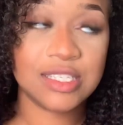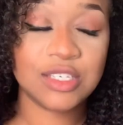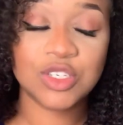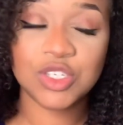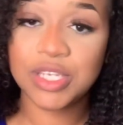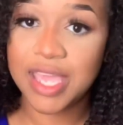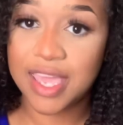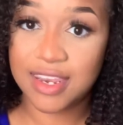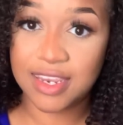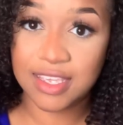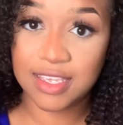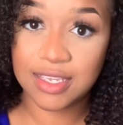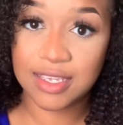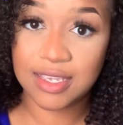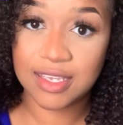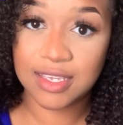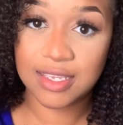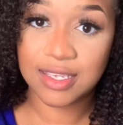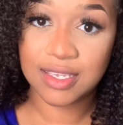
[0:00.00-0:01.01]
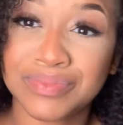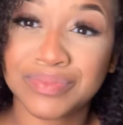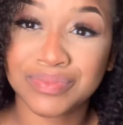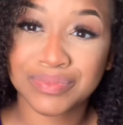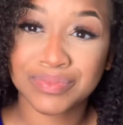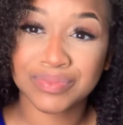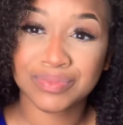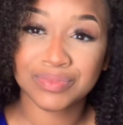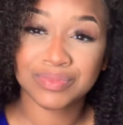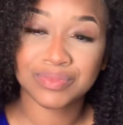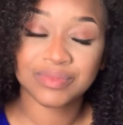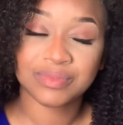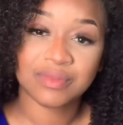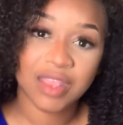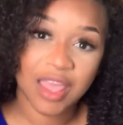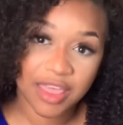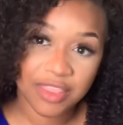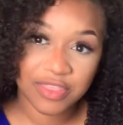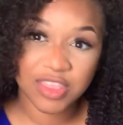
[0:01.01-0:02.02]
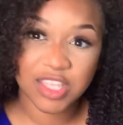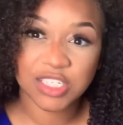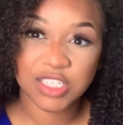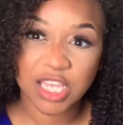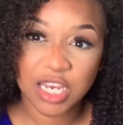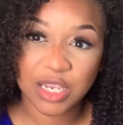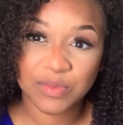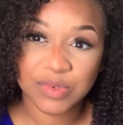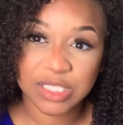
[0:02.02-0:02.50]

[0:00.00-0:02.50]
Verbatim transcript: shedding, the shedding was a